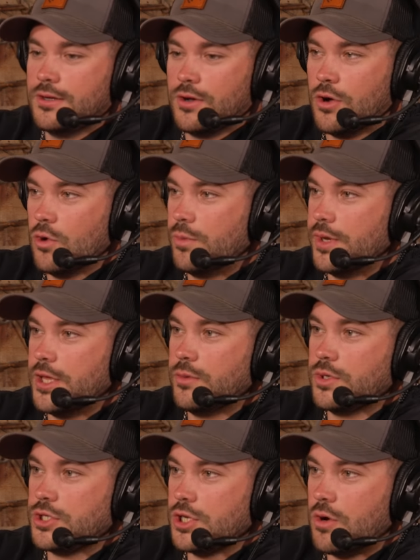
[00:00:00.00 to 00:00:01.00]
hoping he
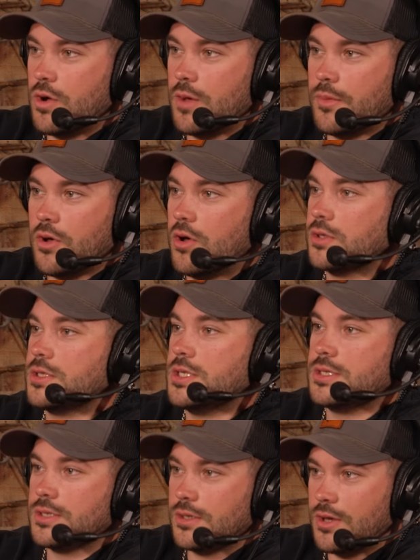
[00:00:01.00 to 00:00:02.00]
would show up all
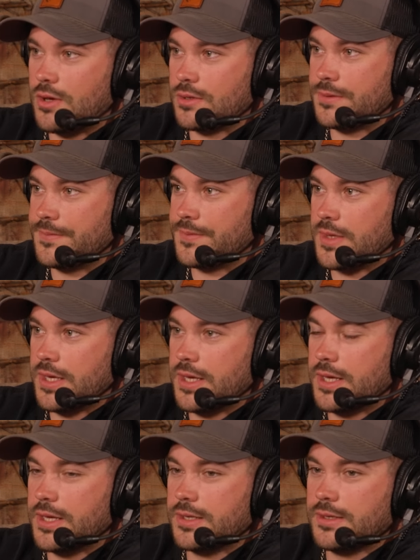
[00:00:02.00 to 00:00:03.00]
season long,
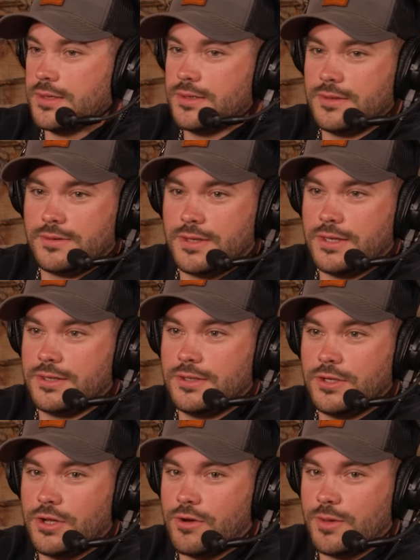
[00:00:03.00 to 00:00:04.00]
and thinking,
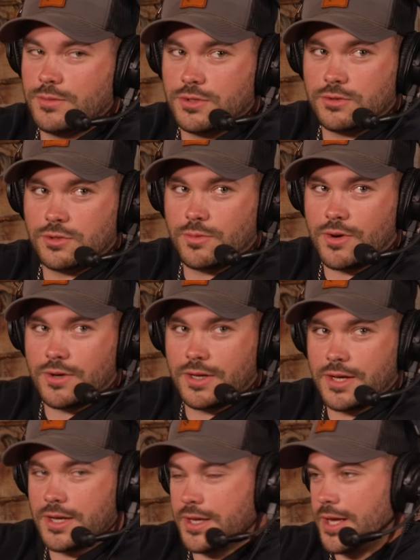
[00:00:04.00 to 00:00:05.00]
you know, I'm so smart, I
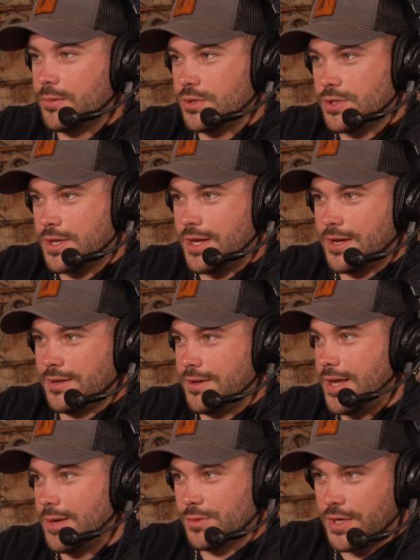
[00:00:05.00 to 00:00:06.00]
got Hammer Stand and
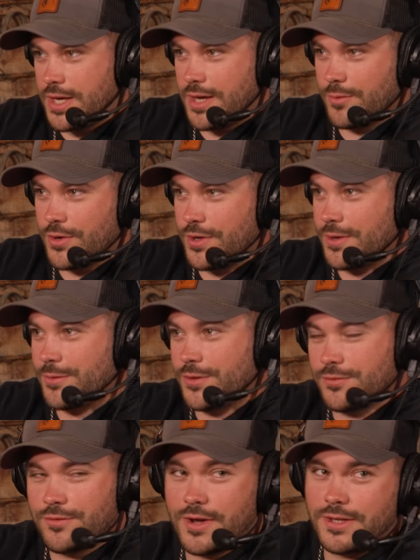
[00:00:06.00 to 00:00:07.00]
Hammer Camera, and I'm
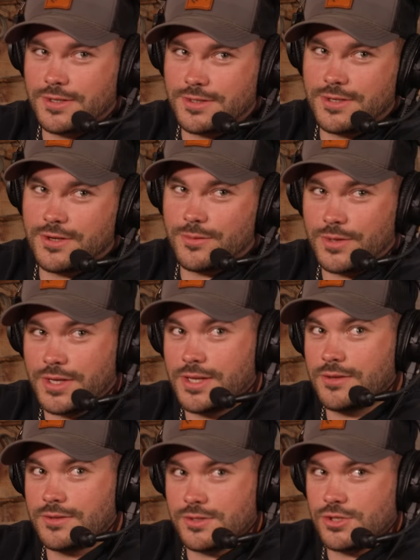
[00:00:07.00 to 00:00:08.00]
gonna find this deer, I'm gonna
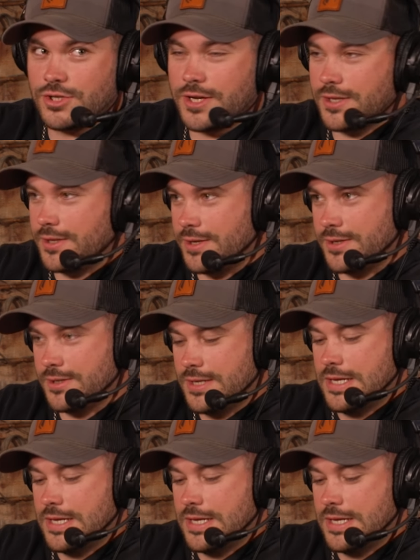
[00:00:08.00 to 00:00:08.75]
kill this giant deer.